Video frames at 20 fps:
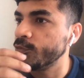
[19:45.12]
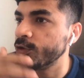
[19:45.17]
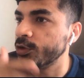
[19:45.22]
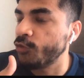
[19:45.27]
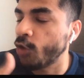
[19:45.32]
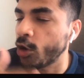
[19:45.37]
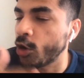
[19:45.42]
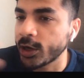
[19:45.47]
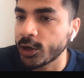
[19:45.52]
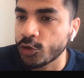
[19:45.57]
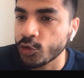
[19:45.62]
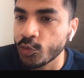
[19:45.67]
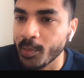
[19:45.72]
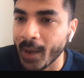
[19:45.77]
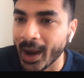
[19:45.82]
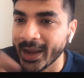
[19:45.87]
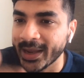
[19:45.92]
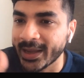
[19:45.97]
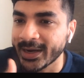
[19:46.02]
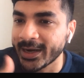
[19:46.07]
we wanted to
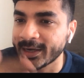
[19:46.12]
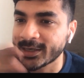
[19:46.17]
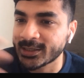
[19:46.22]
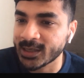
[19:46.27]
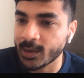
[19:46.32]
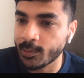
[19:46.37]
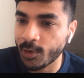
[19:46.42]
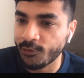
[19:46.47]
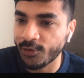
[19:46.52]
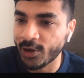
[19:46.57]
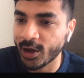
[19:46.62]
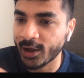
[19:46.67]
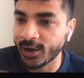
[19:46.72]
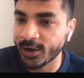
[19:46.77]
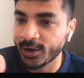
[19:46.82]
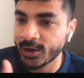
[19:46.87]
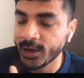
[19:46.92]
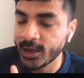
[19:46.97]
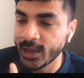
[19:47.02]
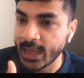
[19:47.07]
migrate some of
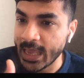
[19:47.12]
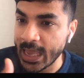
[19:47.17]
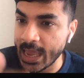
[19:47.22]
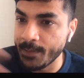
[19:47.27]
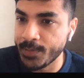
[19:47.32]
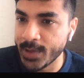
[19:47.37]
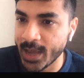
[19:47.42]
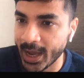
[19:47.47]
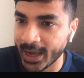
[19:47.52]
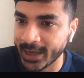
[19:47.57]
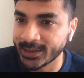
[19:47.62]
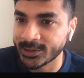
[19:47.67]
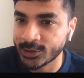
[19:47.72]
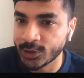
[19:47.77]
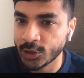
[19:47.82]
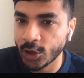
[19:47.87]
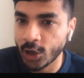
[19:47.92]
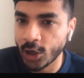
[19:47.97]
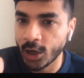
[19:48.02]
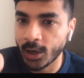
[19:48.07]
our
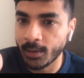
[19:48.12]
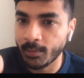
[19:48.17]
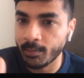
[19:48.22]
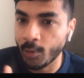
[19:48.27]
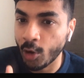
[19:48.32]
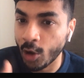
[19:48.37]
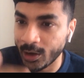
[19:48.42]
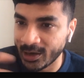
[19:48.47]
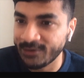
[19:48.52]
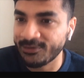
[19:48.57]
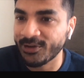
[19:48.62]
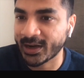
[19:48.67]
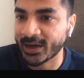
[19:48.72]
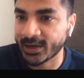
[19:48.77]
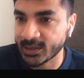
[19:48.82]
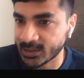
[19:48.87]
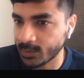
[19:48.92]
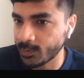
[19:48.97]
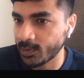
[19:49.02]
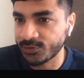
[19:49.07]
APIs, or
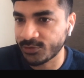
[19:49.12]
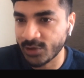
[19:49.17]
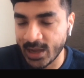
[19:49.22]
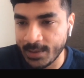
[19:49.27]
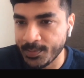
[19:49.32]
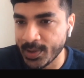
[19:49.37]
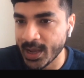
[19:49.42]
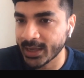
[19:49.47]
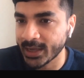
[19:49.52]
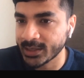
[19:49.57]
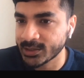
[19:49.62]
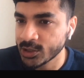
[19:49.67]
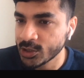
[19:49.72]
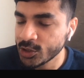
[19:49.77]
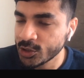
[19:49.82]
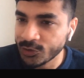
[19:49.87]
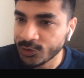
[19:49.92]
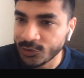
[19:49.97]
refactor some of the APIs.